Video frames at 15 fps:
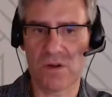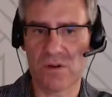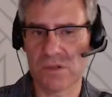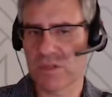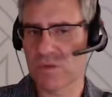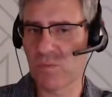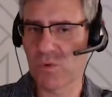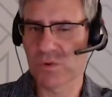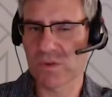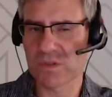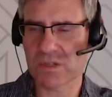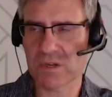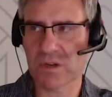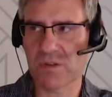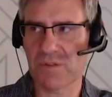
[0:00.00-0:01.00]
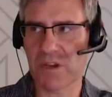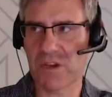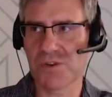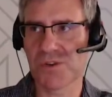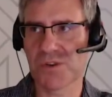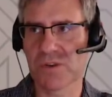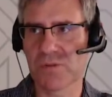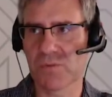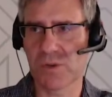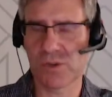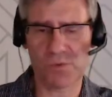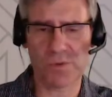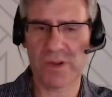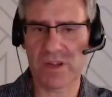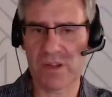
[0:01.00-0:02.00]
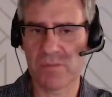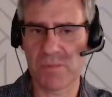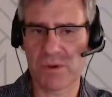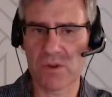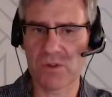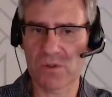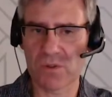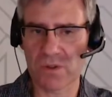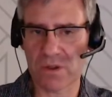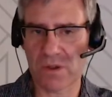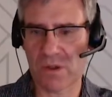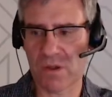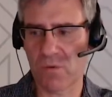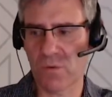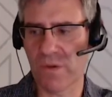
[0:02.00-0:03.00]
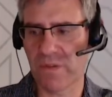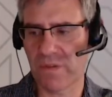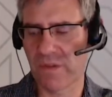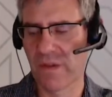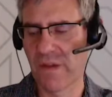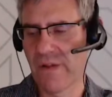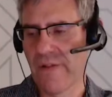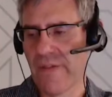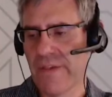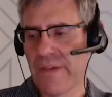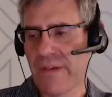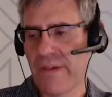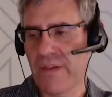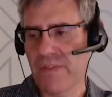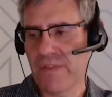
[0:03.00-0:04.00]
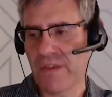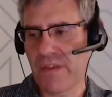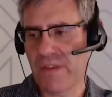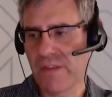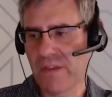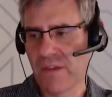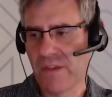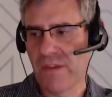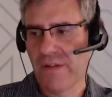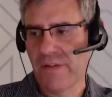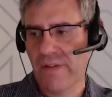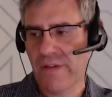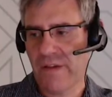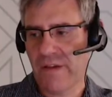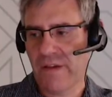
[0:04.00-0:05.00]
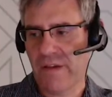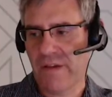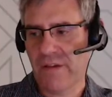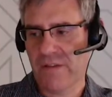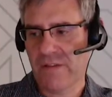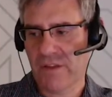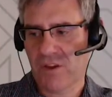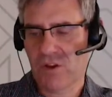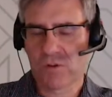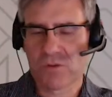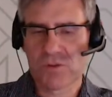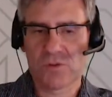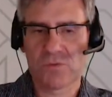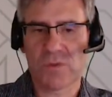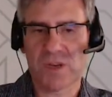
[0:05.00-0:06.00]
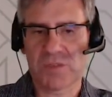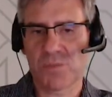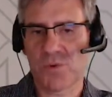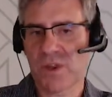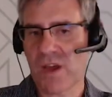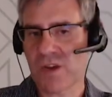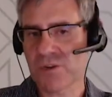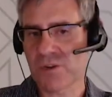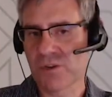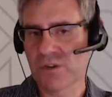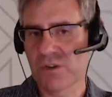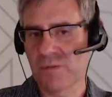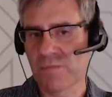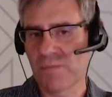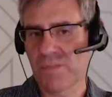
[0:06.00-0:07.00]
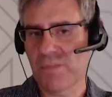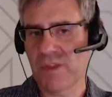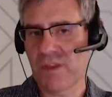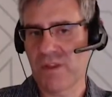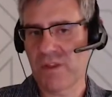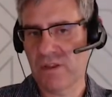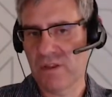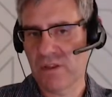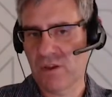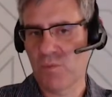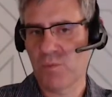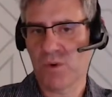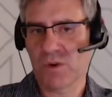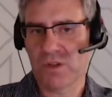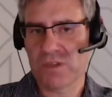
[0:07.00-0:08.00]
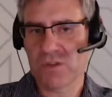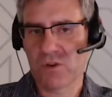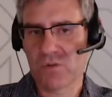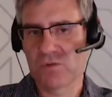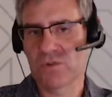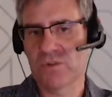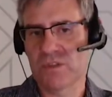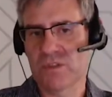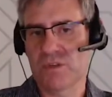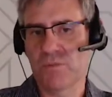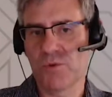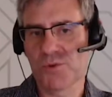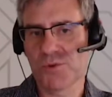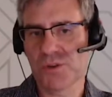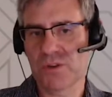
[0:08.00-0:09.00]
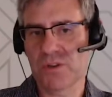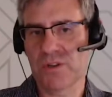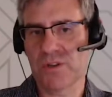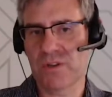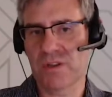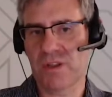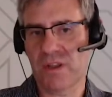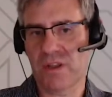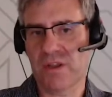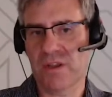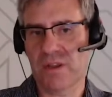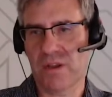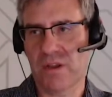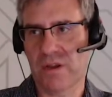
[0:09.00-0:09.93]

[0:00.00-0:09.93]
also Bluetooth certification, which we help a lot with. And then they go to mass production. Then the components go to distribution. Then